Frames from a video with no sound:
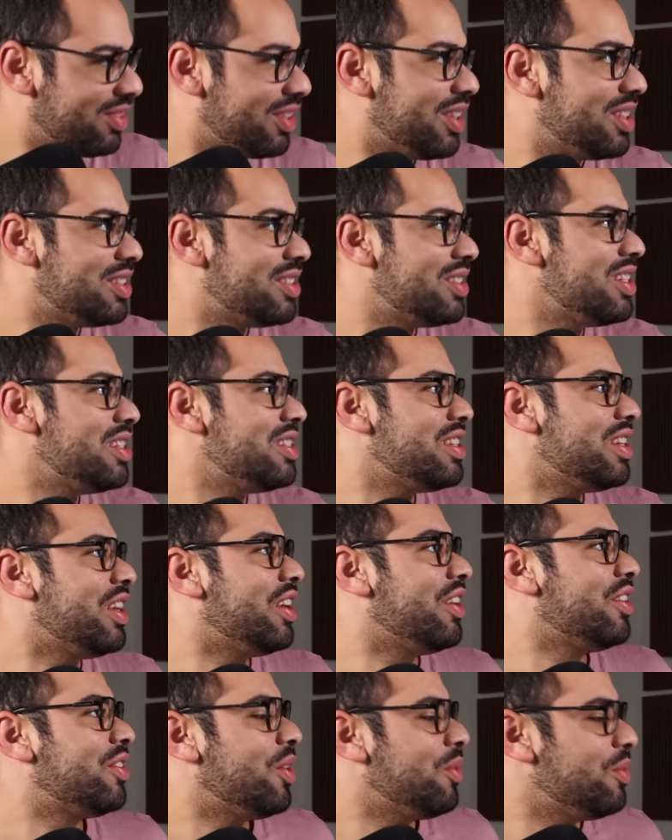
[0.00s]

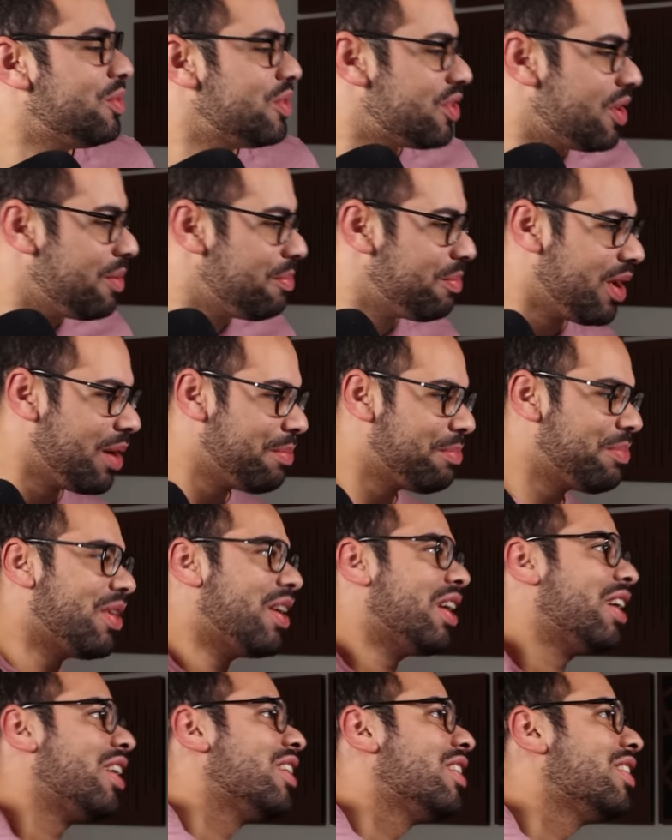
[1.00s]
ZZ, don't jump up
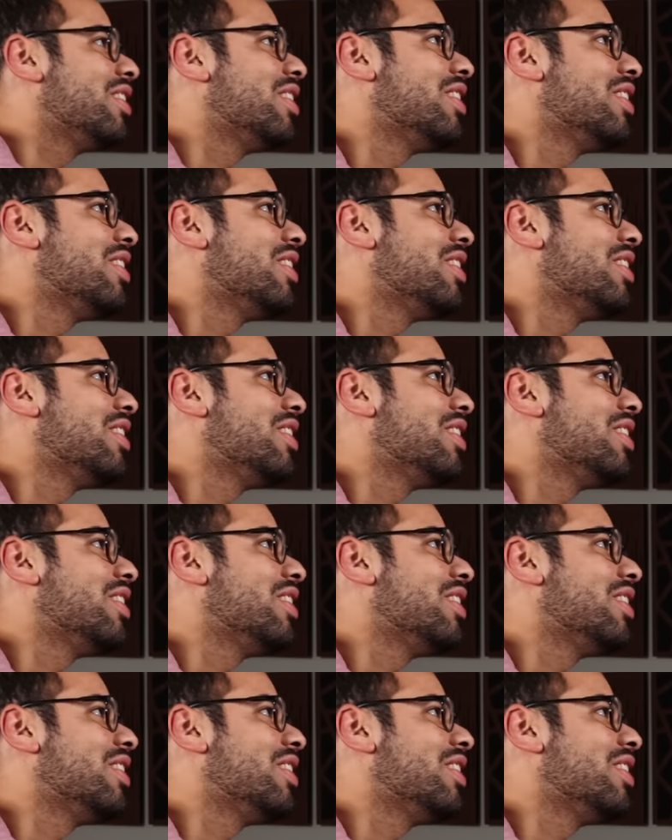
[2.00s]
there.